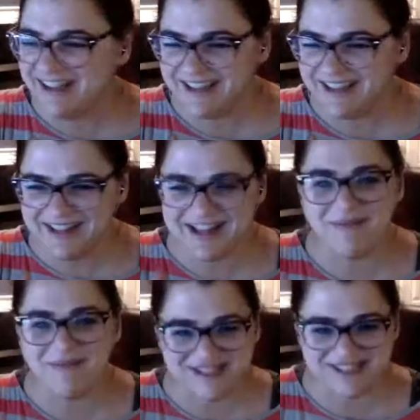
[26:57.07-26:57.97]
Not
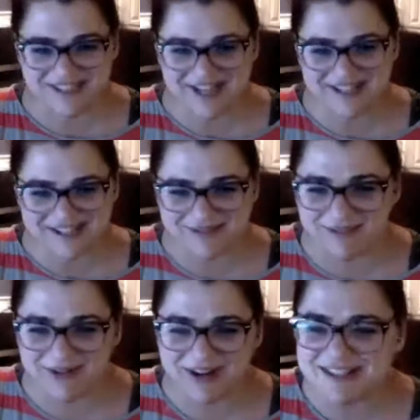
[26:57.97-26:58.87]
much has changed in some
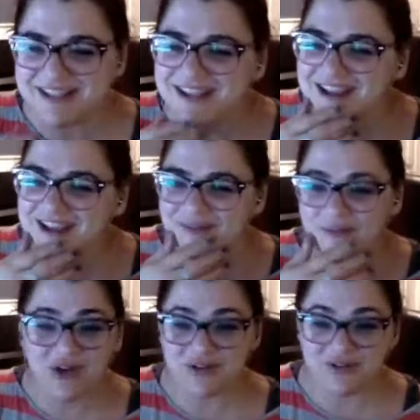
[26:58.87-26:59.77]
parts.
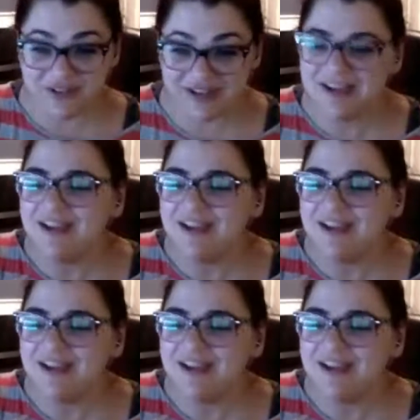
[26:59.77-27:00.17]
Wonderfully.